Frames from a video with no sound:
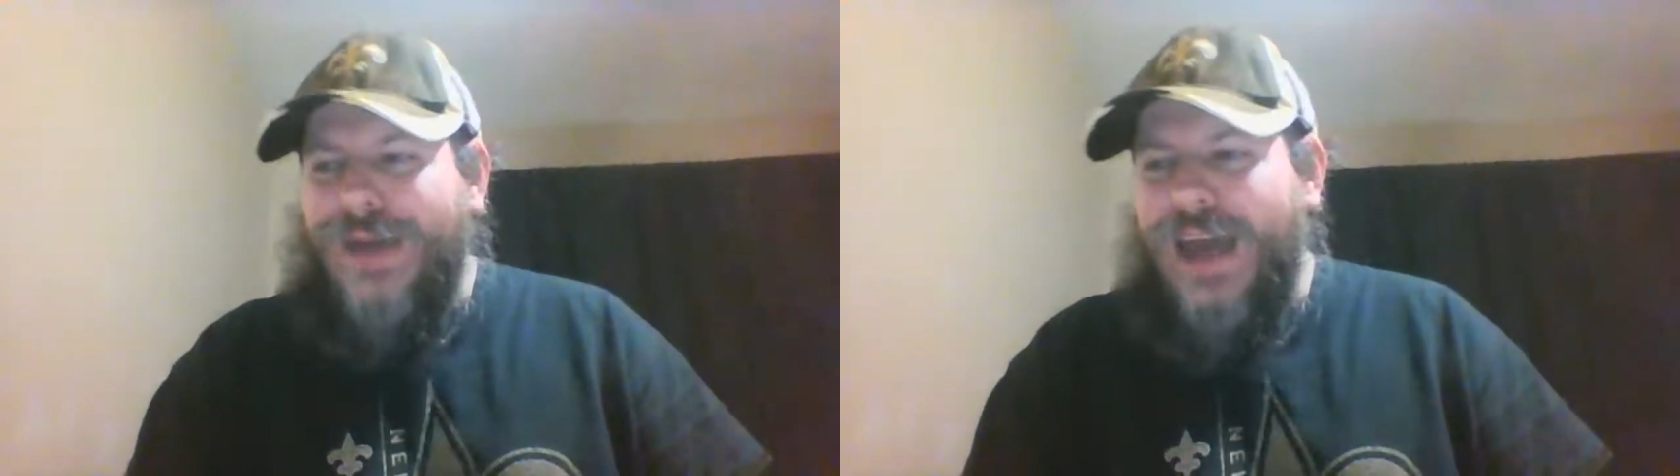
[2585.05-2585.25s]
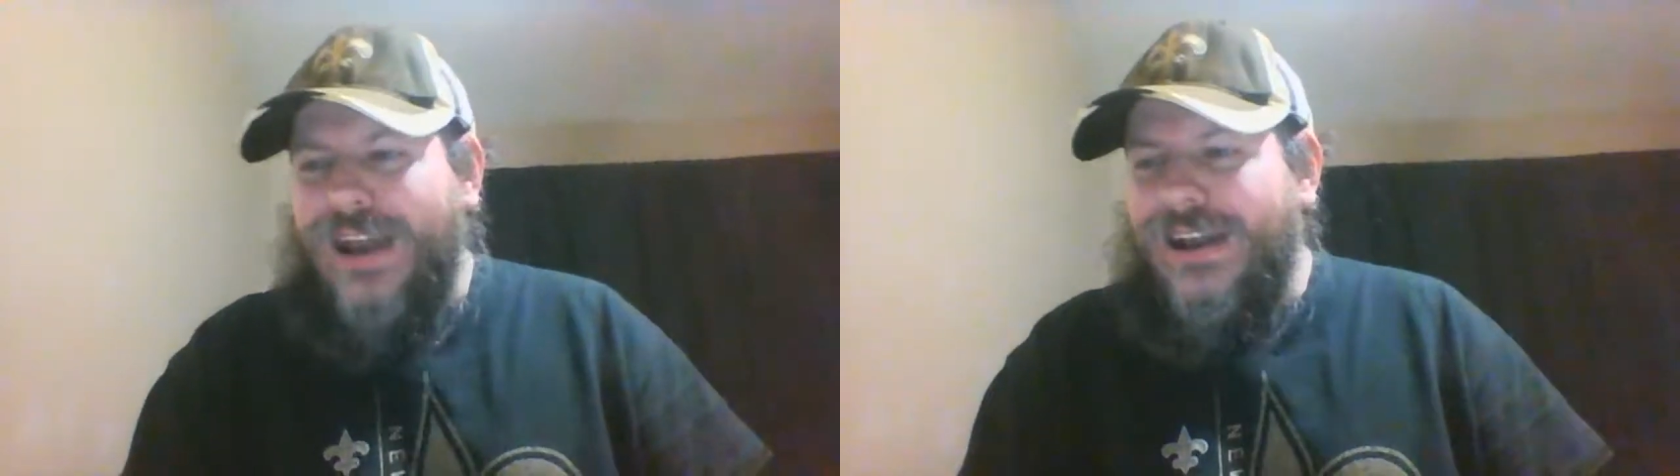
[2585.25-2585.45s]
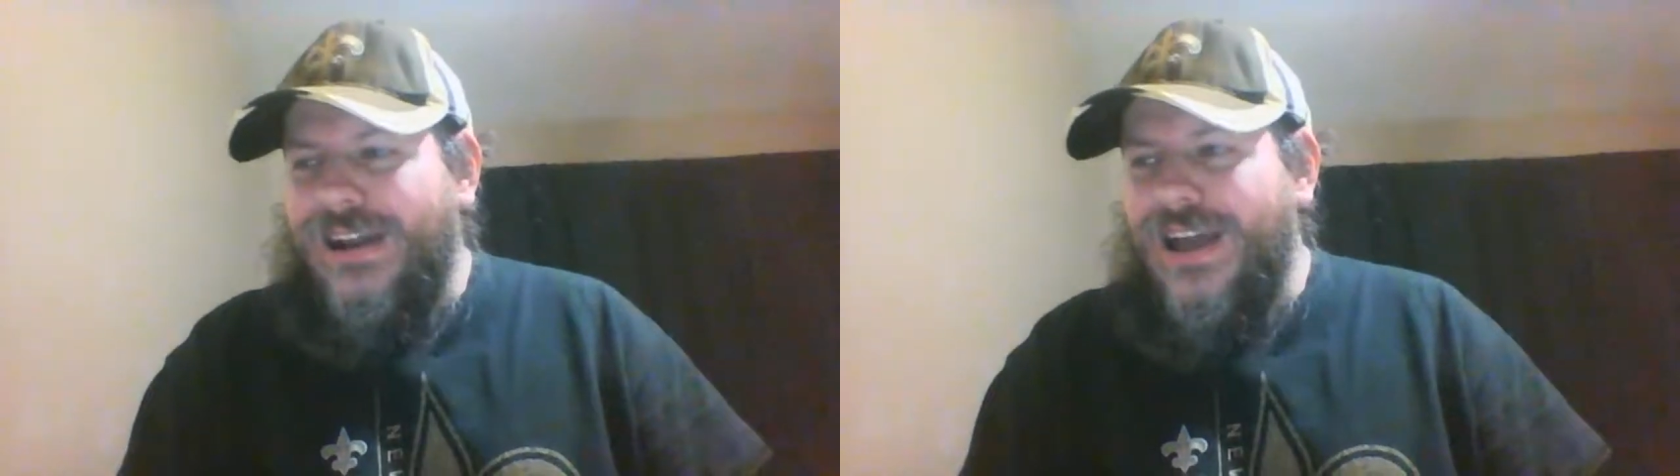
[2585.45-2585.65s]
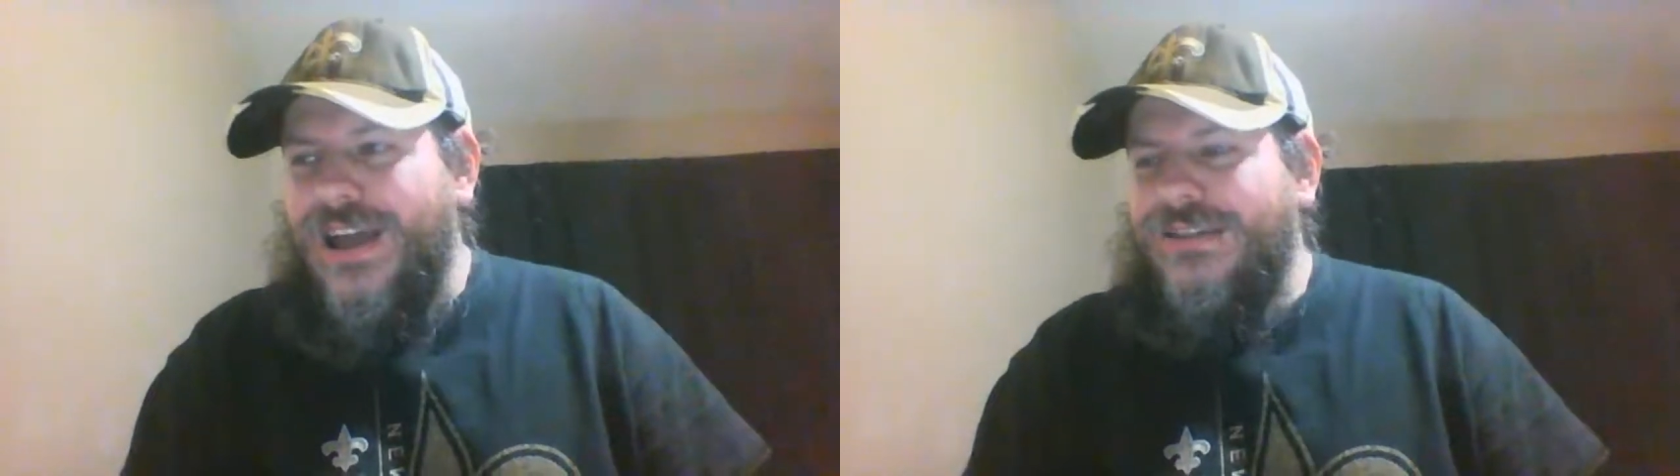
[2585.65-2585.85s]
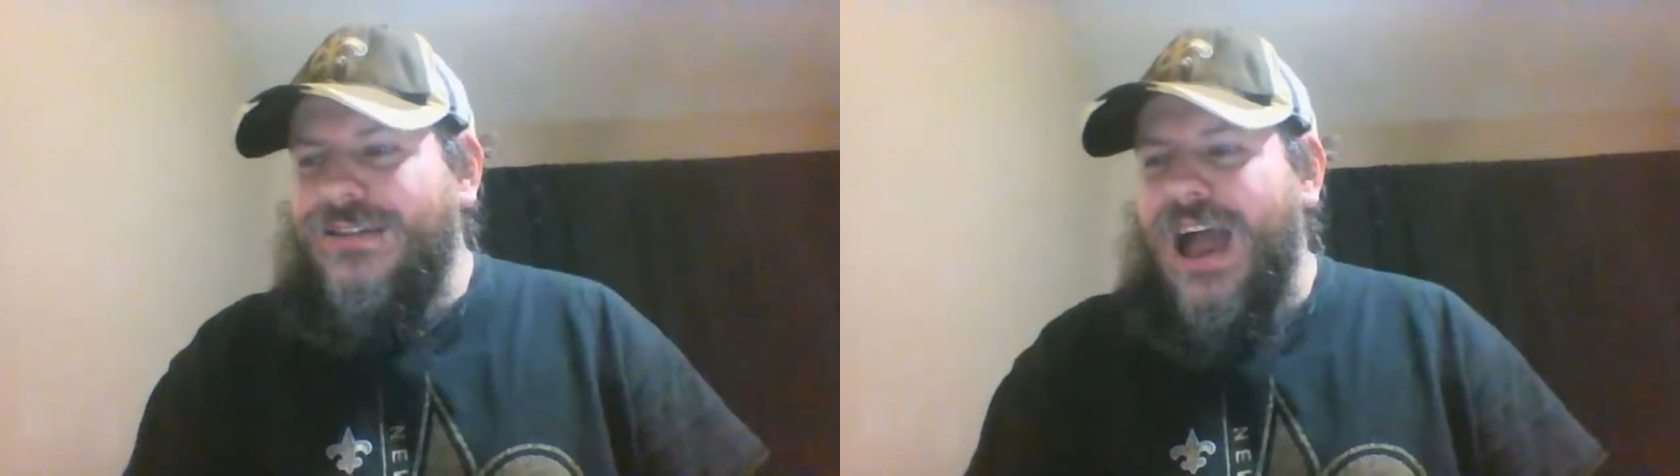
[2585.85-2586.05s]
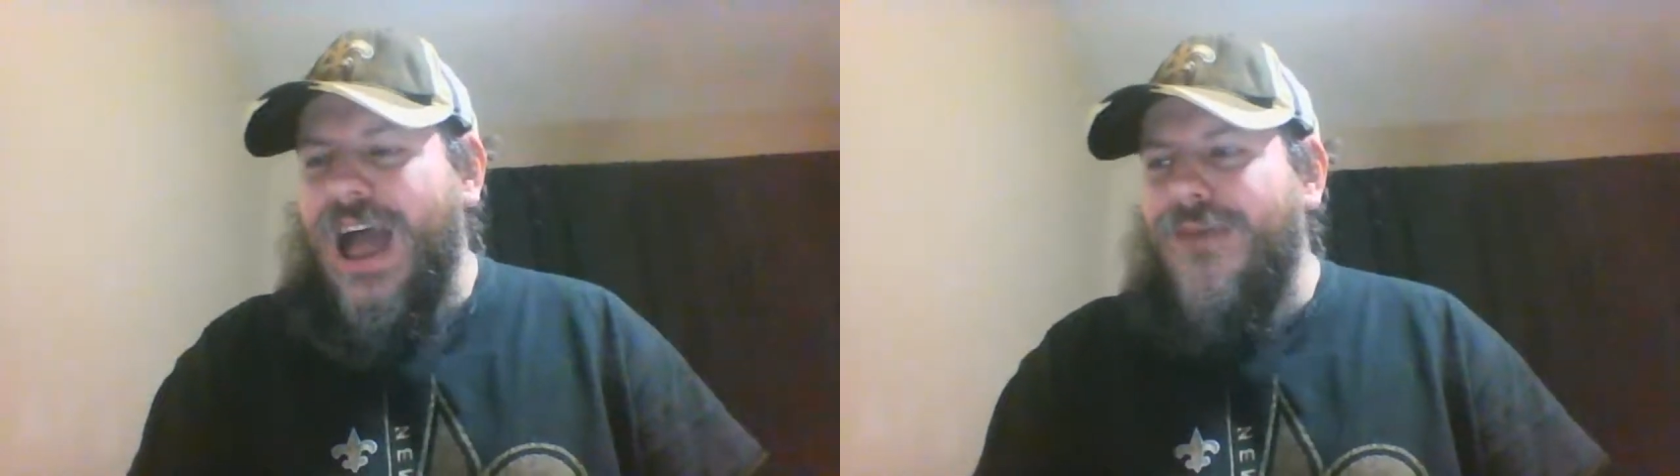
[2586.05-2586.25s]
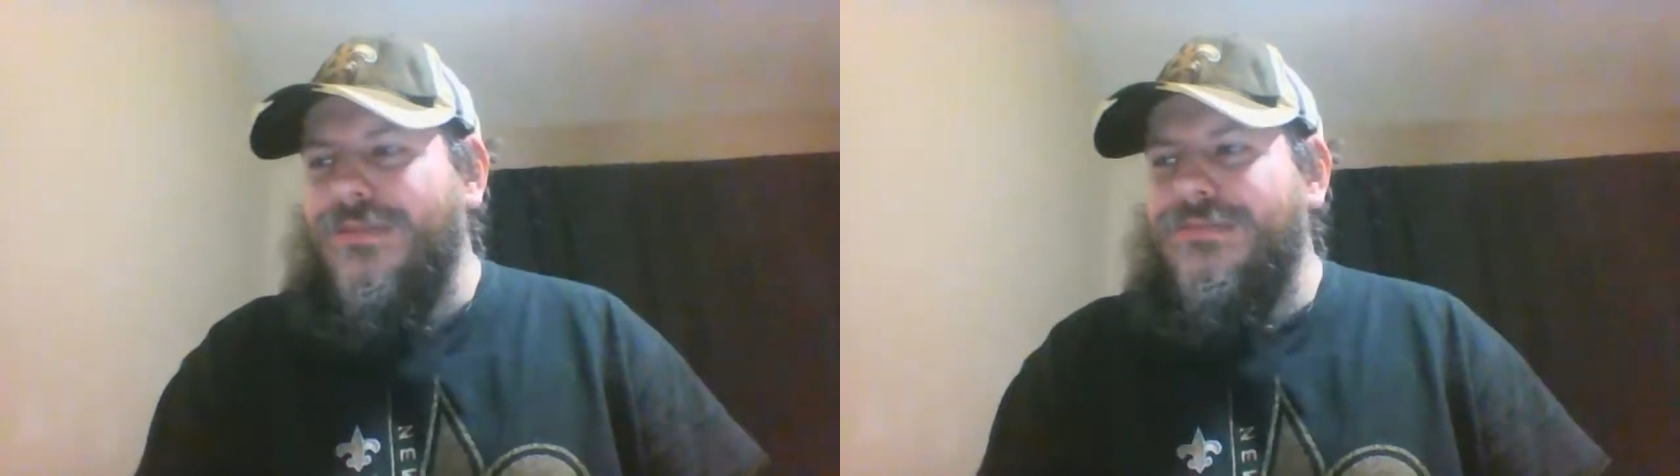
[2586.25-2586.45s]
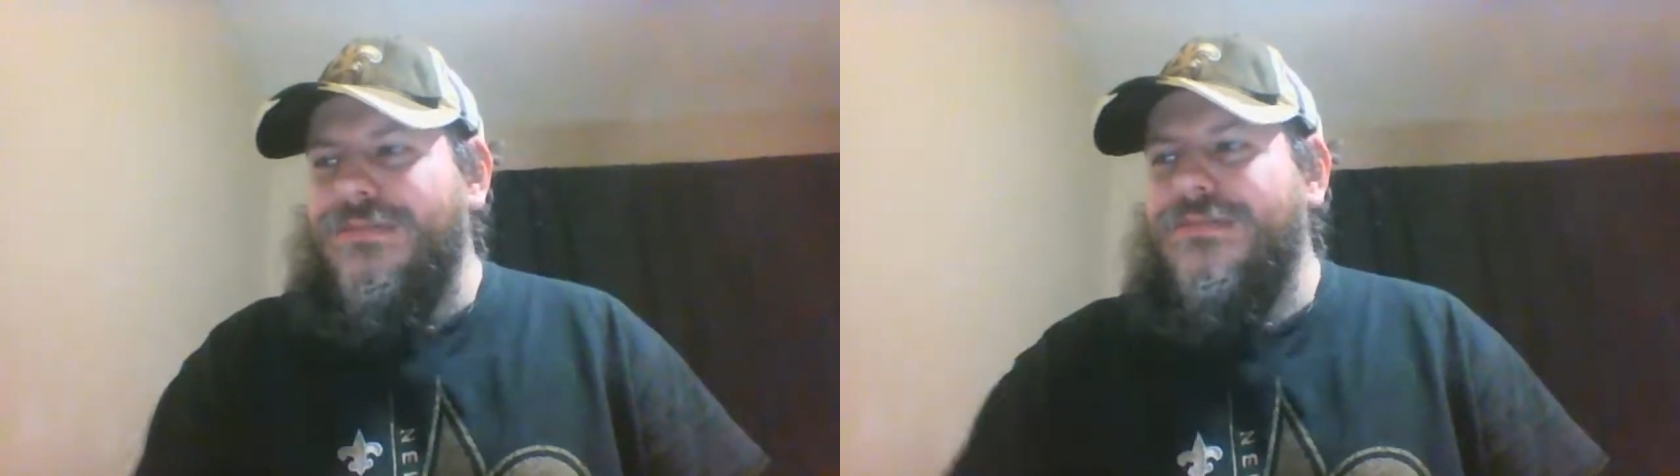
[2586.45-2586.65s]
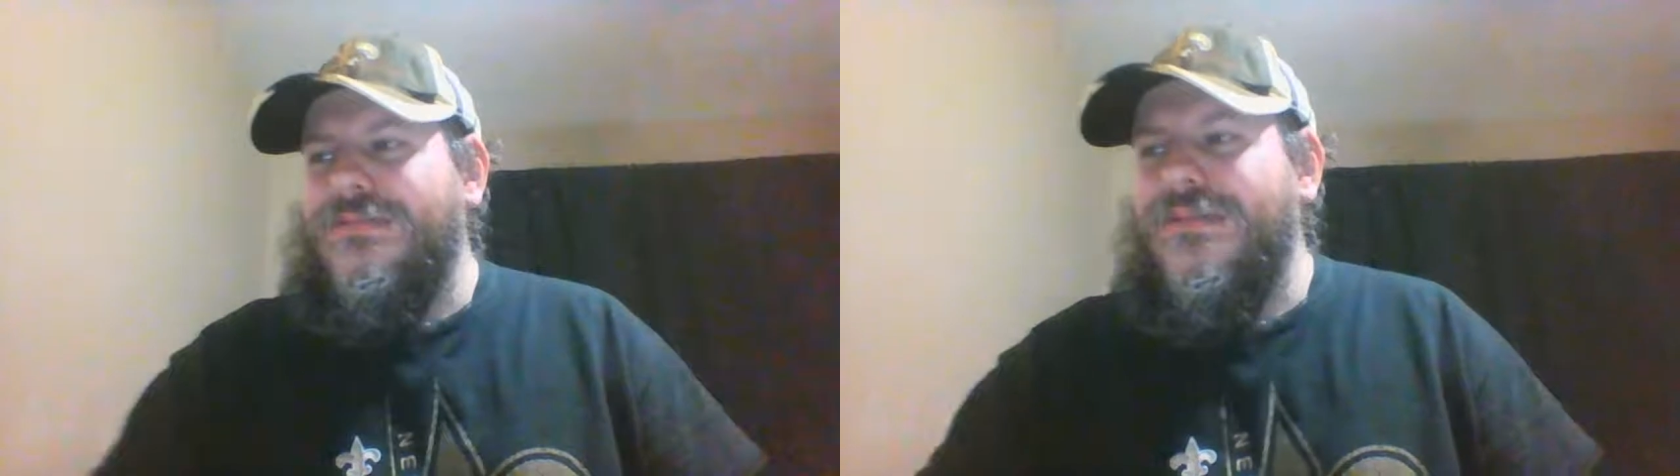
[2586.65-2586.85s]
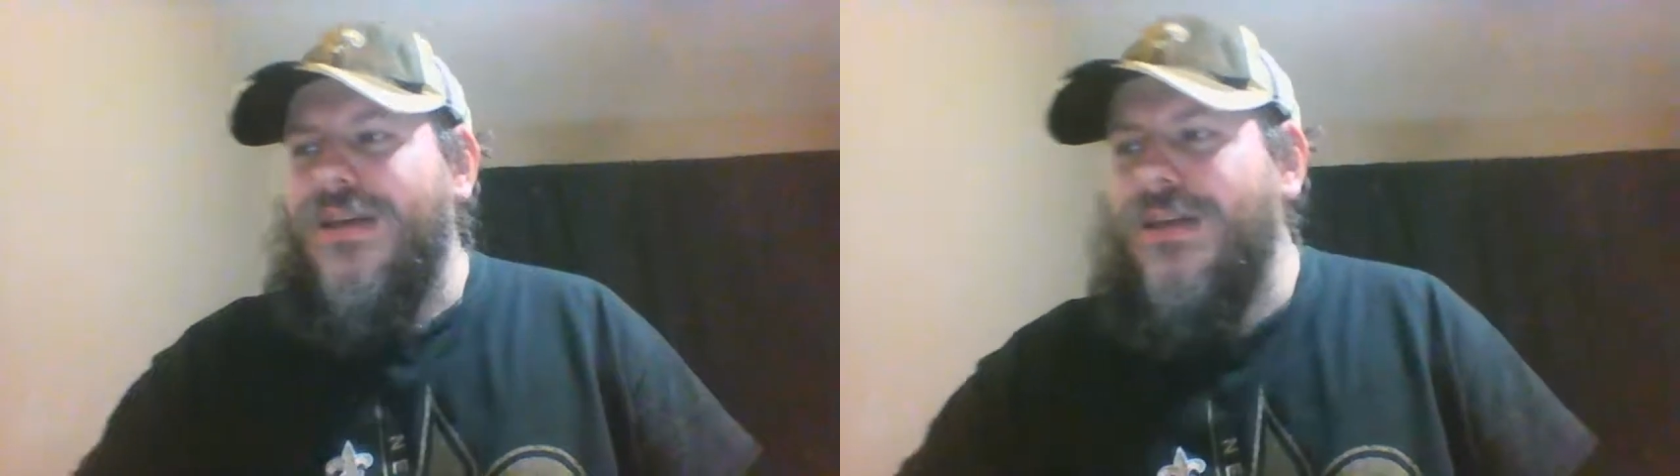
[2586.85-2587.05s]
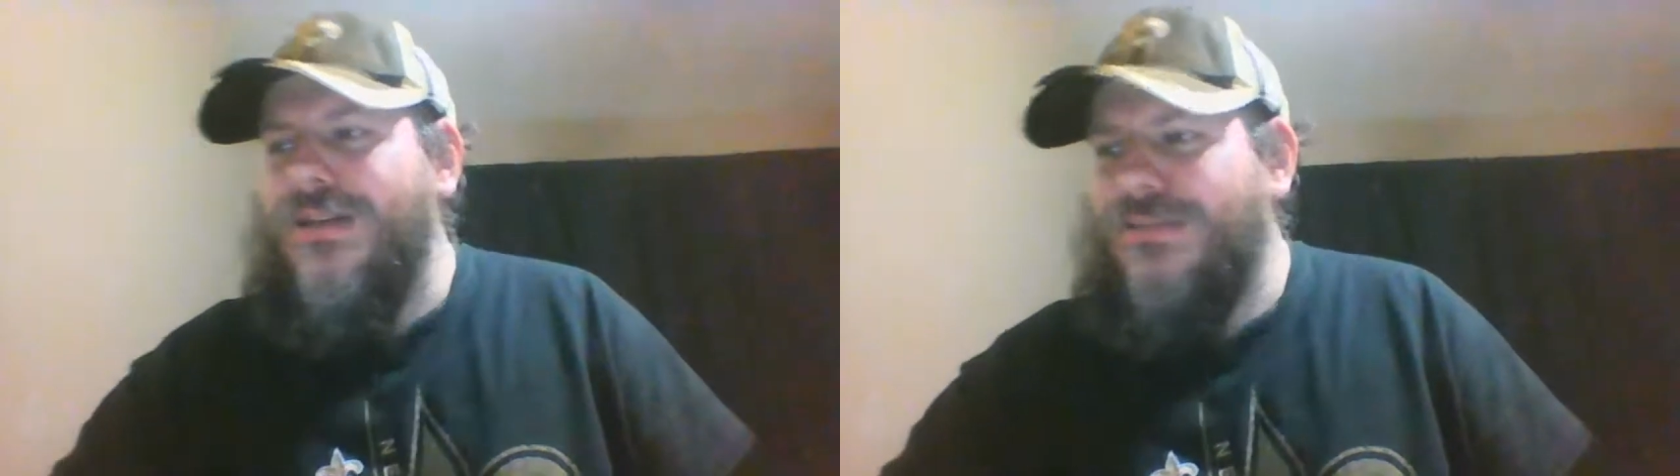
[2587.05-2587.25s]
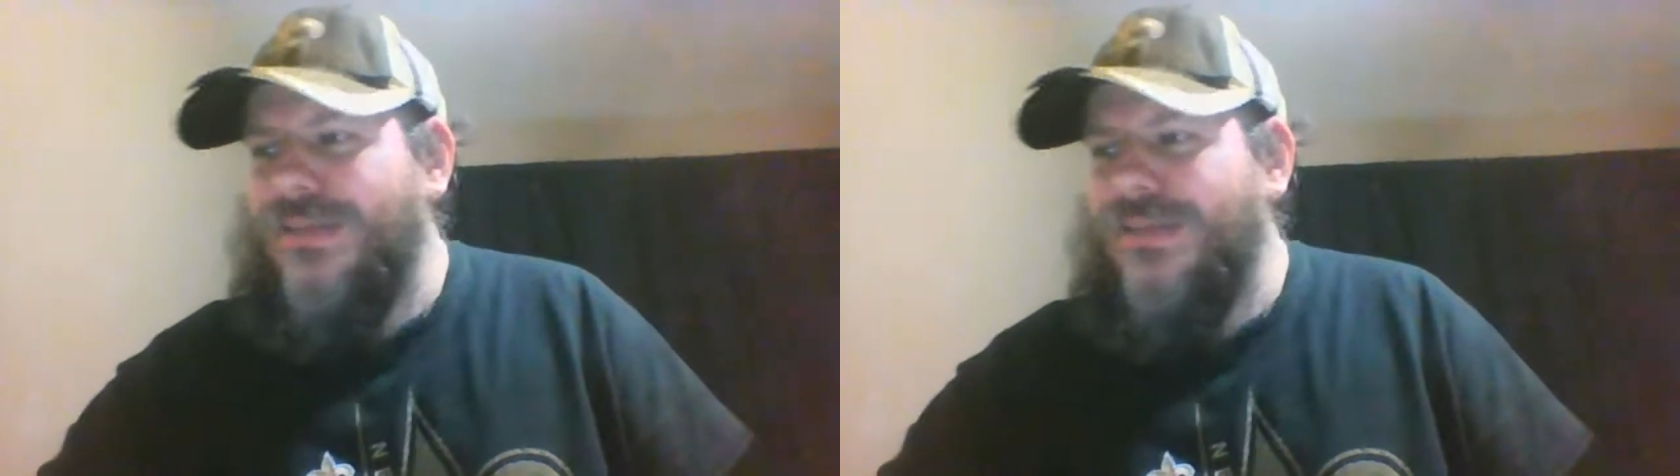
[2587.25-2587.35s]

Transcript: better than this.